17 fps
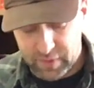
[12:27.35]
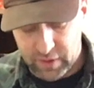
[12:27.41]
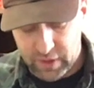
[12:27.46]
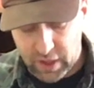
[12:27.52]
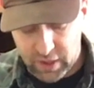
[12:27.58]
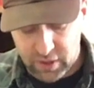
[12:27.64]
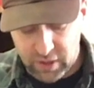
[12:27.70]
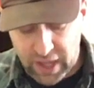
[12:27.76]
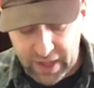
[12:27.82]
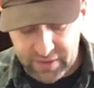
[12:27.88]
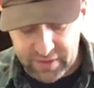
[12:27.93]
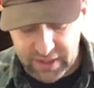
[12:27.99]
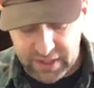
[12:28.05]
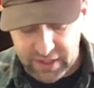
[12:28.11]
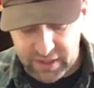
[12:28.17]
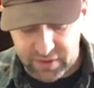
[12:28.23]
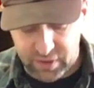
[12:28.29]
Not a
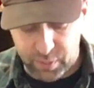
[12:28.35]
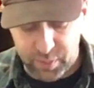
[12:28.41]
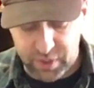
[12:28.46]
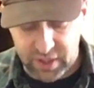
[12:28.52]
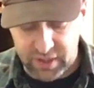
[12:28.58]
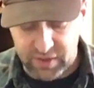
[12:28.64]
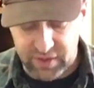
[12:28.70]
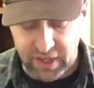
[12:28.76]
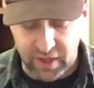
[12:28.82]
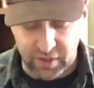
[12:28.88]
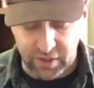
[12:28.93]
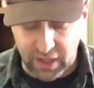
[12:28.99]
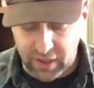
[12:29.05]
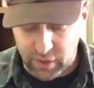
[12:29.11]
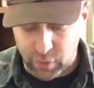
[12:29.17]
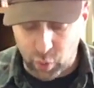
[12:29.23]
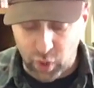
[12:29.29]
classic Eastern Beauty style,
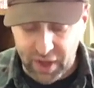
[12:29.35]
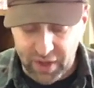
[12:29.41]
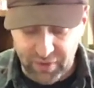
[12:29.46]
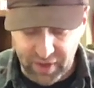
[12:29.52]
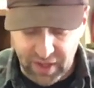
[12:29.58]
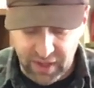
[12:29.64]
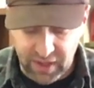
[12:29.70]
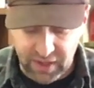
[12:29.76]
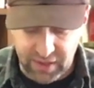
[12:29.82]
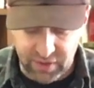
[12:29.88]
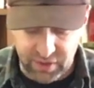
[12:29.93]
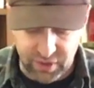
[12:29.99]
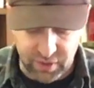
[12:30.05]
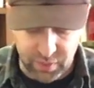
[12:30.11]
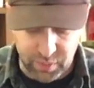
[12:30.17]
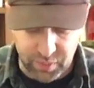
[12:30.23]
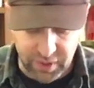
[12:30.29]
not a Gui Fei
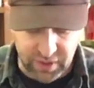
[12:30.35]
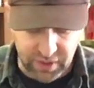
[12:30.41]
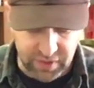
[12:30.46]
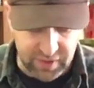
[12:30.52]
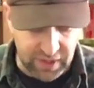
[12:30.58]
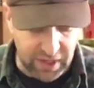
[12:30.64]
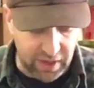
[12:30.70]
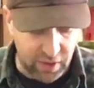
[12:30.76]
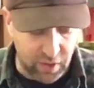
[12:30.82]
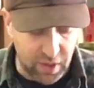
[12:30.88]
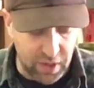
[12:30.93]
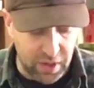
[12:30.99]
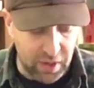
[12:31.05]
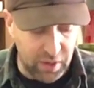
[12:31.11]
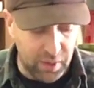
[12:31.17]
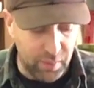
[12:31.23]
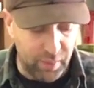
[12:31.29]
Eastern Beauty style,
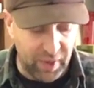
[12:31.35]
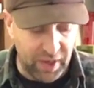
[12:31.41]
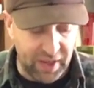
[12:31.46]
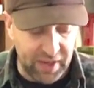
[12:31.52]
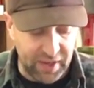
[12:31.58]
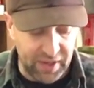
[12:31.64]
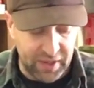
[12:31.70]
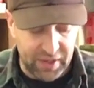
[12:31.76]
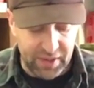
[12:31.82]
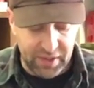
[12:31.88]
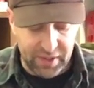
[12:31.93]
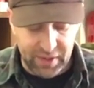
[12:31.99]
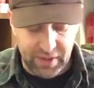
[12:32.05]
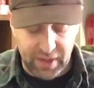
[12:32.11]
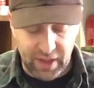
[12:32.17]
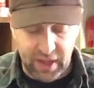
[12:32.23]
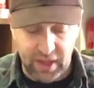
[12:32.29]
but
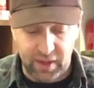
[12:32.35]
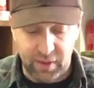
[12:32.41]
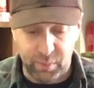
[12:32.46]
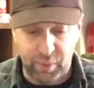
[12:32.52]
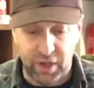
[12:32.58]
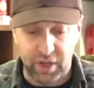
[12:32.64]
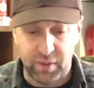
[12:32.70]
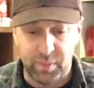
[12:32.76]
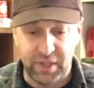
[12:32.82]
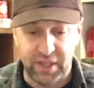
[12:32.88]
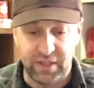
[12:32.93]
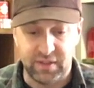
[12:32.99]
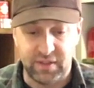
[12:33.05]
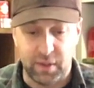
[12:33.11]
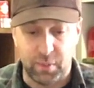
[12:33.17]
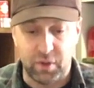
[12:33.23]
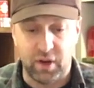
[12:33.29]
a bug bitten
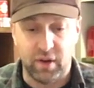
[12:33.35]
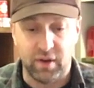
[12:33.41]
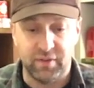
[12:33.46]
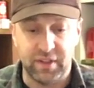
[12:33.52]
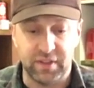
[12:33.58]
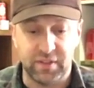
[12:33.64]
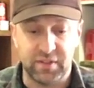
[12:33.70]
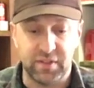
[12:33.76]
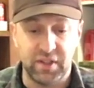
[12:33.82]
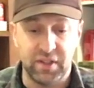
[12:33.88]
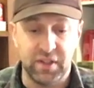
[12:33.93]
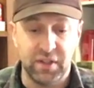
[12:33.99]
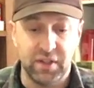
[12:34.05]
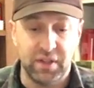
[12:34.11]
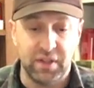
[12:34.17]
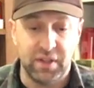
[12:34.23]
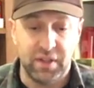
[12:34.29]
Summer Harvest.
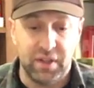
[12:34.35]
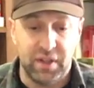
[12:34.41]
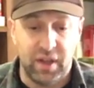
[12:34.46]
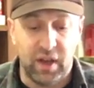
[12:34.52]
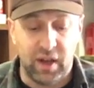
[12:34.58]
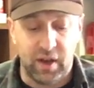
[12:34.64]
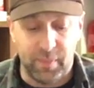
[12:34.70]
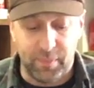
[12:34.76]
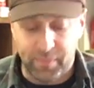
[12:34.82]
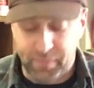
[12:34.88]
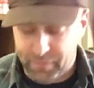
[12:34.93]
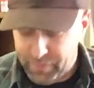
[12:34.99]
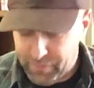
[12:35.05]
I